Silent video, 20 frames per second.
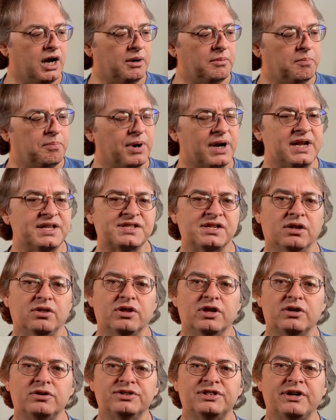but it's a
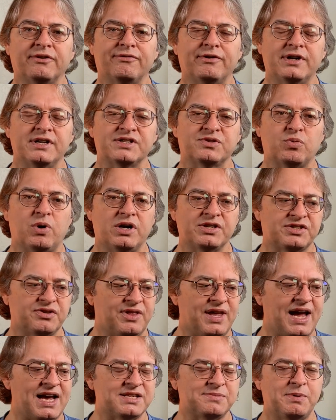little different as well. So
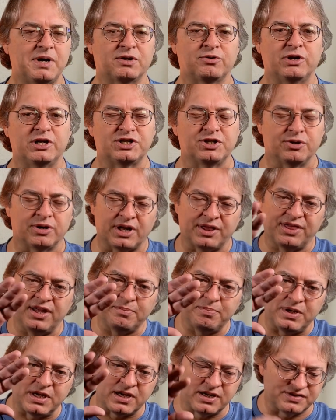the aspect ratio, and I
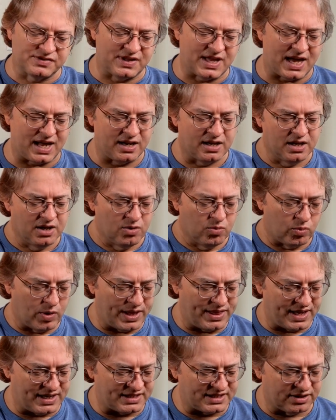think because of that way
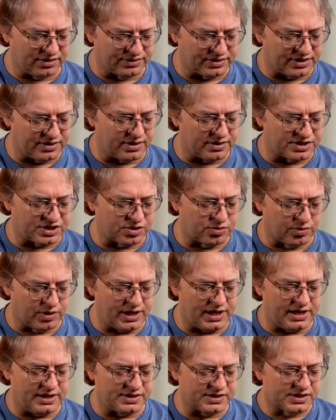they tilted those
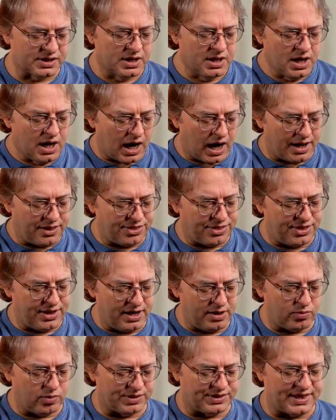screens, I
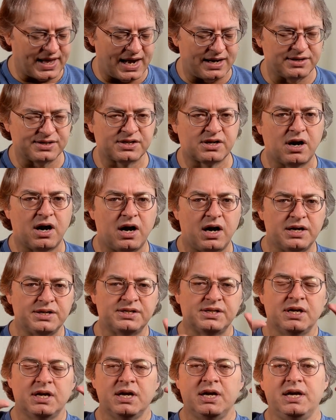think what that has
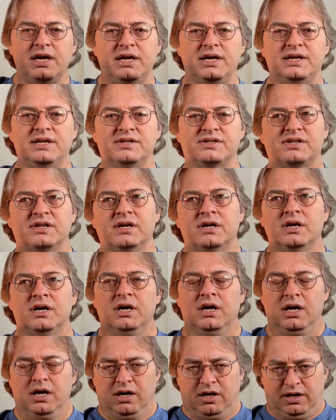caused is
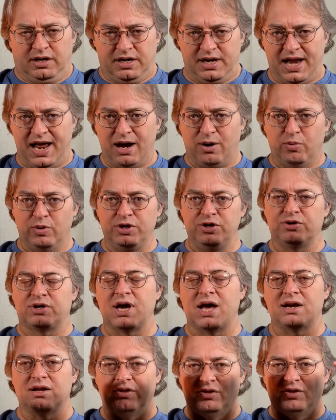now when you
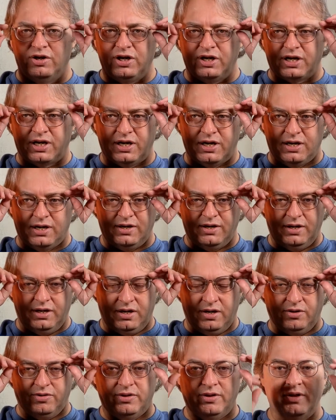kind of look,
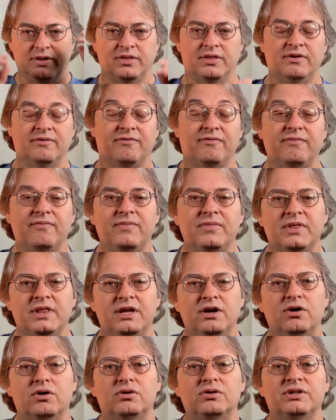the
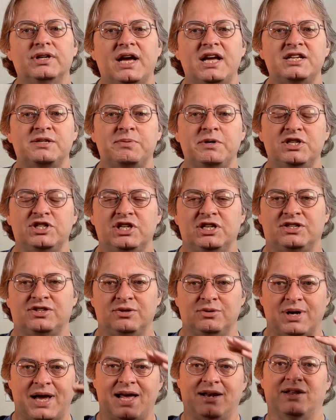old
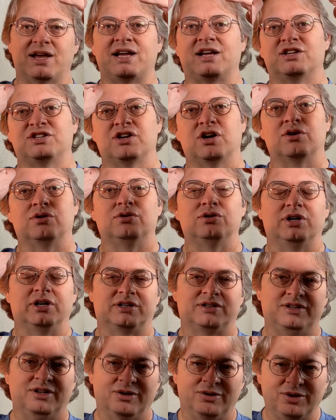HPG2 had like a tunnel look.
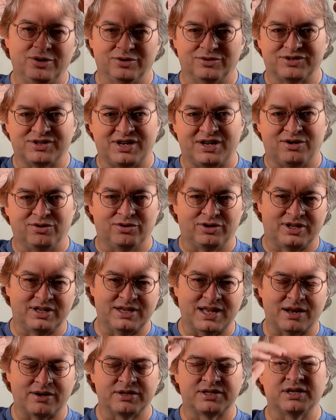It's like you're looking
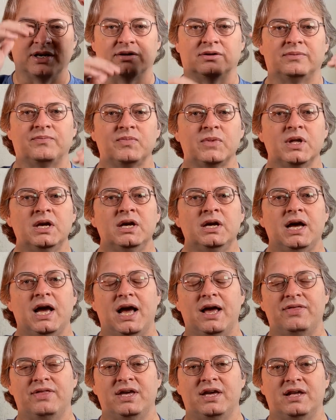down a tunnel.
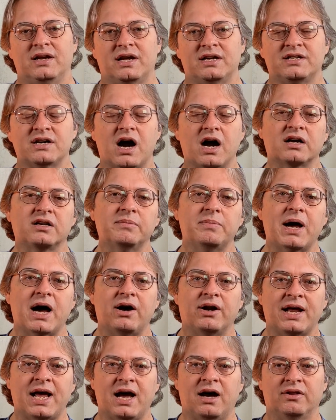And then I talked
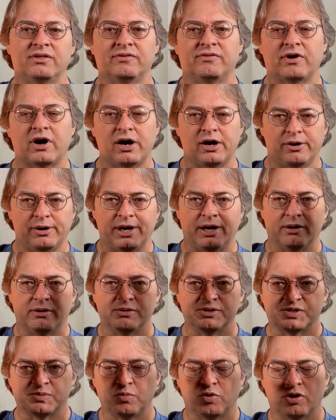about how the Vario Aero
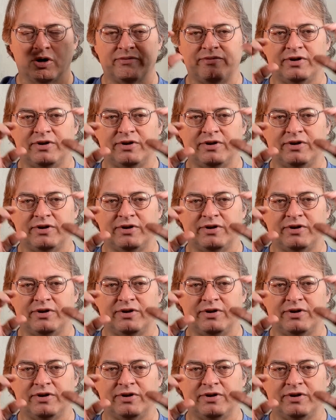is more of